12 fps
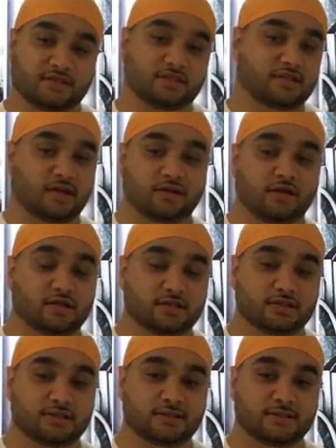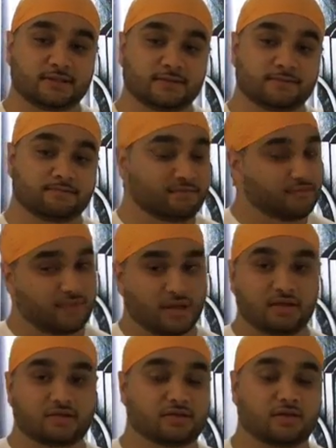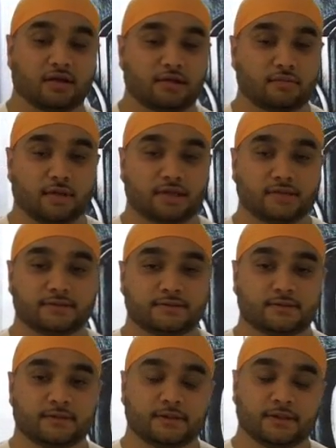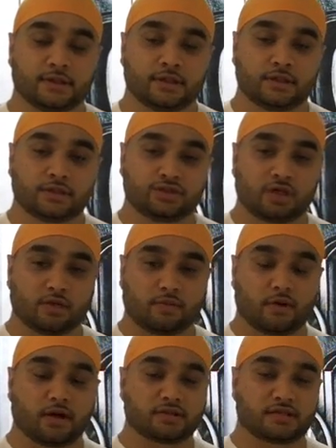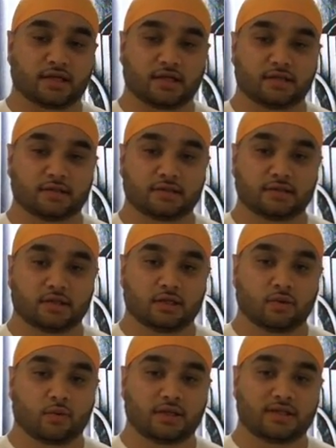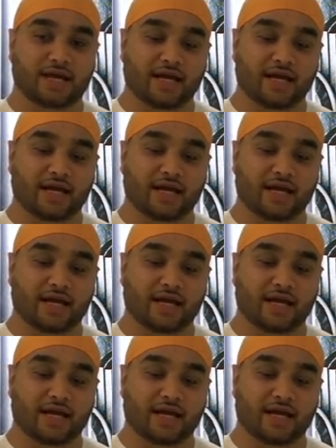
fascist ideology, he's a solid man. General Brar said, when